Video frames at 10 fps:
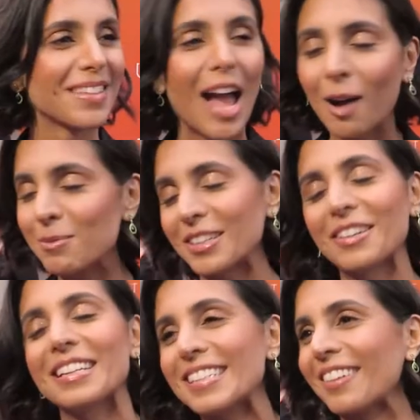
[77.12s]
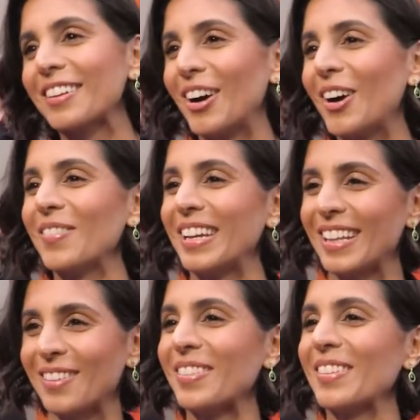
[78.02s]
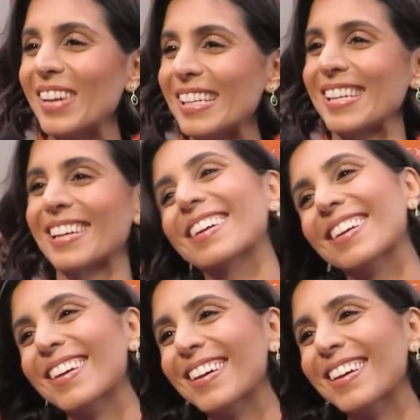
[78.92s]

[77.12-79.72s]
Absolutely down in a heartbeat, that would be amazing.